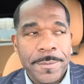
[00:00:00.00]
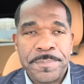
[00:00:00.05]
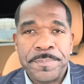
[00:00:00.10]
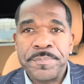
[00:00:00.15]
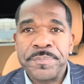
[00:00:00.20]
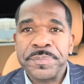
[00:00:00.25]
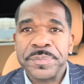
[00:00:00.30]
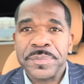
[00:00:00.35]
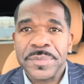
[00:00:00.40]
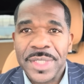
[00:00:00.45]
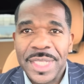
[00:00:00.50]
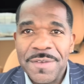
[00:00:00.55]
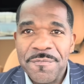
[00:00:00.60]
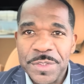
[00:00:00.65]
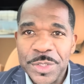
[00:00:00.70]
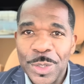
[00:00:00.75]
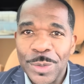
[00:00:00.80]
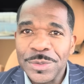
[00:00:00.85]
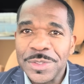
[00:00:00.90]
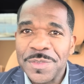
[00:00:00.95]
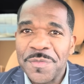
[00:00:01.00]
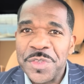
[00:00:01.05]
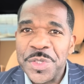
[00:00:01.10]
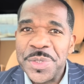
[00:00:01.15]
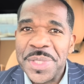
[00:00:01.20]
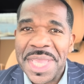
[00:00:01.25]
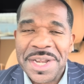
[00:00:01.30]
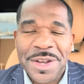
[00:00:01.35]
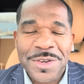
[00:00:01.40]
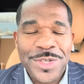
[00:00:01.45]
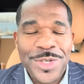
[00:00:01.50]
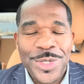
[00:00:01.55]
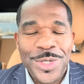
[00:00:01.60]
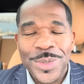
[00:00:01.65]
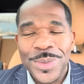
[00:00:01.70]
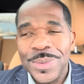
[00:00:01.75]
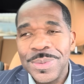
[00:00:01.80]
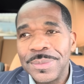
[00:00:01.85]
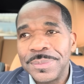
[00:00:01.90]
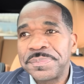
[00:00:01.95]
and for those of you that are
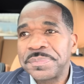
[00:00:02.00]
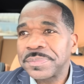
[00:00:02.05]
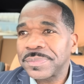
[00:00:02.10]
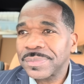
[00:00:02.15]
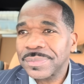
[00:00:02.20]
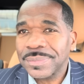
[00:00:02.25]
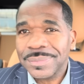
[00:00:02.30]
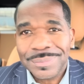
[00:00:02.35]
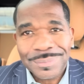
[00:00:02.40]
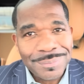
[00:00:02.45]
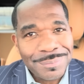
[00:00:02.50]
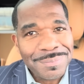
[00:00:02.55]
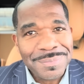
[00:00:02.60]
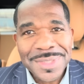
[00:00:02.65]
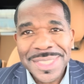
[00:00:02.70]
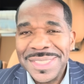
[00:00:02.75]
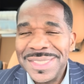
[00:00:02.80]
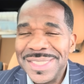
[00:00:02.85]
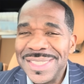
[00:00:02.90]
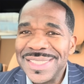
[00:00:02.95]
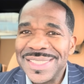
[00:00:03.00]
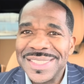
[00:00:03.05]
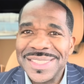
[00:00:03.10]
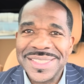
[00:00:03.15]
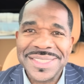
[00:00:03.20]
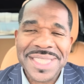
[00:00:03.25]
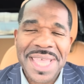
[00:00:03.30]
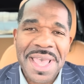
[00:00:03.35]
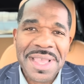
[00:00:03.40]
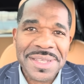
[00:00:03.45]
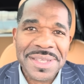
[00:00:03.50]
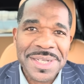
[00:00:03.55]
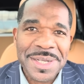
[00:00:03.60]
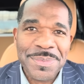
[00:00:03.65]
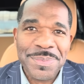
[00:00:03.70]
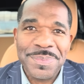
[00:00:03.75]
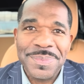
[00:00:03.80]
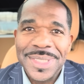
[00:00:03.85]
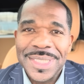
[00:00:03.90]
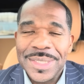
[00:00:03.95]
new, this is Stock
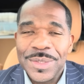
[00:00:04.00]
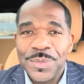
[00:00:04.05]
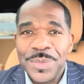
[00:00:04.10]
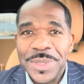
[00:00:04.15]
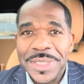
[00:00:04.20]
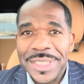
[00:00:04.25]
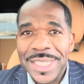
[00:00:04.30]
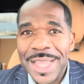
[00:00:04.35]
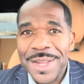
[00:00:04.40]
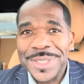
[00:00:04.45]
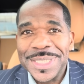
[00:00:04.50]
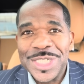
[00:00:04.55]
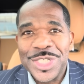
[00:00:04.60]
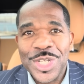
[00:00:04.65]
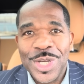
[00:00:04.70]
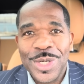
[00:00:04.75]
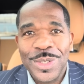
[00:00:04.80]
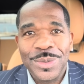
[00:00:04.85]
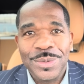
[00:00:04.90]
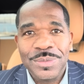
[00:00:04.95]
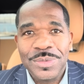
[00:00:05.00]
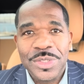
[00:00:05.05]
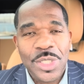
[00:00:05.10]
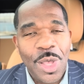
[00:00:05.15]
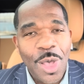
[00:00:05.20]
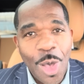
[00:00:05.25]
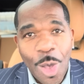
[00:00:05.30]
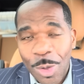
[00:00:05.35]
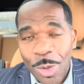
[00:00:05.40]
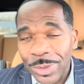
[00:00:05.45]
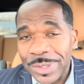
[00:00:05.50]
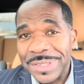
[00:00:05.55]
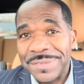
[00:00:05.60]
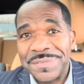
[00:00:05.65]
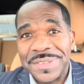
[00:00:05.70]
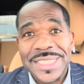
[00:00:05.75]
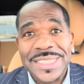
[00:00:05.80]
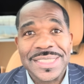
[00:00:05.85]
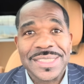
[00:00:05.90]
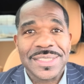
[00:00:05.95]
Up with Larry Jones. All
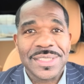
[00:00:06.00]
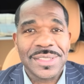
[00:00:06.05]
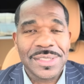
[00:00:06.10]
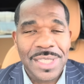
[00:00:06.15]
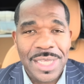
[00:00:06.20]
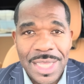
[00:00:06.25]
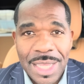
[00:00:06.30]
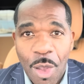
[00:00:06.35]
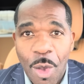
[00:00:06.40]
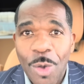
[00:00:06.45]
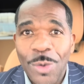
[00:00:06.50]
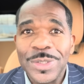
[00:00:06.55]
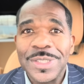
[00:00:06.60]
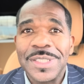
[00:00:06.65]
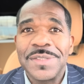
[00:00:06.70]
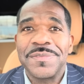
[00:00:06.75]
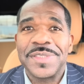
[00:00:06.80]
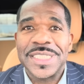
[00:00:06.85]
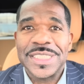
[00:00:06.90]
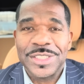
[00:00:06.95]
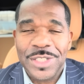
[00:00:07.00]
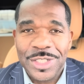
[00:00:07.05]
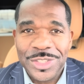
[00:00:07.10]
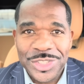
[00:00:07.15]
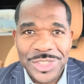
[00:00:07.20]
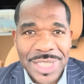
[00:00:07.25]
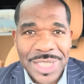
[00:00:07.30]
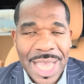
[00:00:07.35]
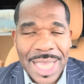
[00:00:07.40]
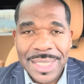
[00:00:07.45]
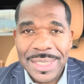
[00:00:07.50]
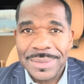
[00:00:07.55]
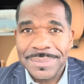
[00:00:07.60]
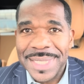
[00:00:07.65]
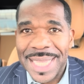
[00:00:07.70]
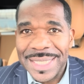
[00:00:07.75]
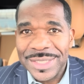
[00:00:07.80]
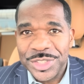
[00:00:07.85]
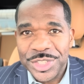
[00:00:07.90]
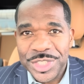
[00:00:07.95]
of us, all of us are Stock Up,
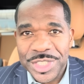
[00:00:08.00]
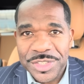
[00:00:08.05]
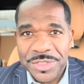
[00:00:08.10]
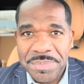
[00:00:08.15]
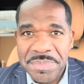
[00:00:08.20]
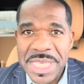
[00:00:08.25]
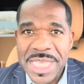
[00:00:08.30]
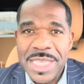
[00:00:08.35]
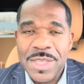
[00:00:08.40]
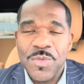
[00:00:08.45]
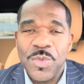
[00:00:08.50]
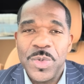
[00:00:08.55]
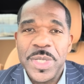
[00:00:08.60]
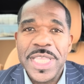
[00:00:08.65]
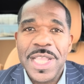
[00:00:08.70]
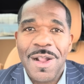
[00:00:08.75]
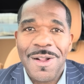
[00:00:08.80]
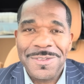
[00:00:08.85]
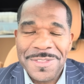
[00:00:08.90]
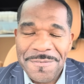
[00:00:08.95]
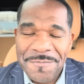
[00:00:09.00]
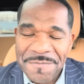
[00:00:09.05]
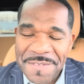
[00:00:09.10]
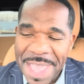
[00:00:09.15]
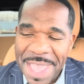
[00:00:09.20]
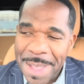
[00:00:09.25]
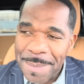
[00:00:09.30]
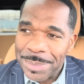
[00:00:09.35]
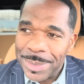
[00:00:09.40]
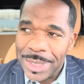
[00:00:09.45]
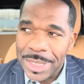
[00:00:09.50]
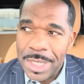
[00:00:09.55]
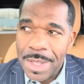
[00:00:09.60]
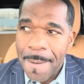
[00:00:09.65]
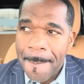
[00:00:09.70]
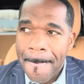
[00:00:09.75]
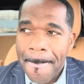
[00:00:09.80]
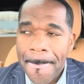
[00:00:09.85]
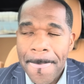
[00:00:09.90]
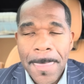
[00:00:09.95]
not just me. We are the family.
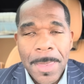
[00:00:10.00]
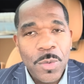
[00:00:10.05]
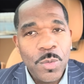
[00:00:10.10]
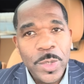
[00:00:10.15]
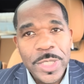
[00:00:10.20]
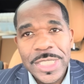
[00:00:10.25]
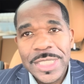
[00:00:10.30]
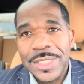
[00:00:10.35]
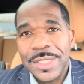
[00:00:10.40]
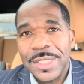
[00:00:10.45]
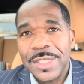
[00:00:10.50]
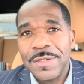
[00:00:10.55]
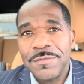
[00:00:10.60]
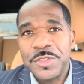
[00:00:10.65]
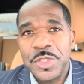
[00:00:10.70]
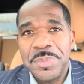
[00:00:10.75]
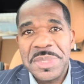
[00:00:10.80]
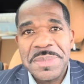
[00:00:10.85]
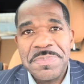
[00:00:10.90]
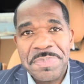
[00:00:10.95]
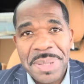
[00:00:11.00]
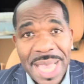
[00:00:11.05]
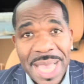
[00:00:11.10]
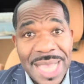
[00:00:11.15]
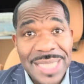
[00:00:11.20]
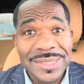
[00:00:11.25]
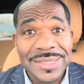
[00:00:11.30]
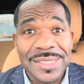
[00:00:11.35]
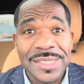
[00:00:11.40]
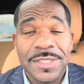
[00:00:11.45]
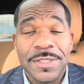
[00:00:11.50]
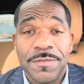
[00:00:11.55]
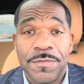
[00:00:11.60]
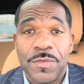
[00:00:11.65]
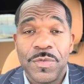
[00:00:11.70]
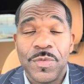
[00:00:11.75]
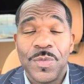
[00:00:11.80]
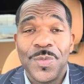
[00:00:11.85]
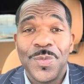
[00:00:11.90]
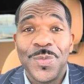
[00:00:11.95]
We love to be positive.
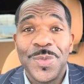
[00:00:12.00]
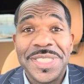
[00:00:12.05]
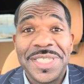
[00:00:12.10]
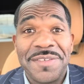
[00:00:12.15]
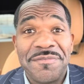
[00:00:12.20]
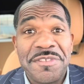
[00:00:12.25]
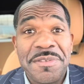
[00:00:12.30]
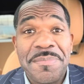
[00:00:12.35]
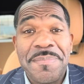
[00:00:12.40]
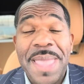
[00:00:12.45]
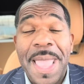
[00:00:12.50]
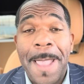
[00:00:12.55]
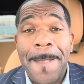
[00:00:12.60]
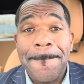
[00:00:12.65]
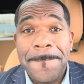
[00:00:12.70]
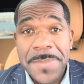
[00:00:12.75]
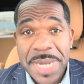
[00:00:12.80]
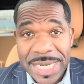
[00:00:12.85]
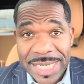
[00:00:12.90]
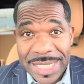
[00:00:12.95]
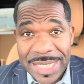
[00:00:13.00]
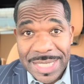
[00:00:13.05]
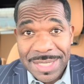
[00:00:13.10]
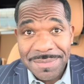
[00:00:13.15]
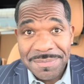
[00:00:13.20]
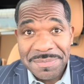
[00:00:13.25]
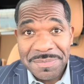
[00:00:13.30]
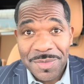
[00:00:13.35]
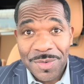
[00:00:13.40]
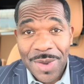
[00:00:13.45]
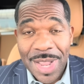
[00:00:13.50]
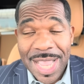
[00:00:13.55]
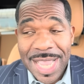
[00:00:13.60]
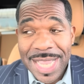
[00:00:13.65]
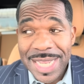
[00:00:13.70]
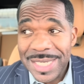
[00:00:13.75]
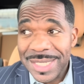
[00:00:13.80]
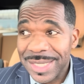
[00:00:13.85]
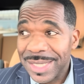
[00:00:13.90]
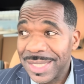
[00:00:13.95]
We love to make money, right?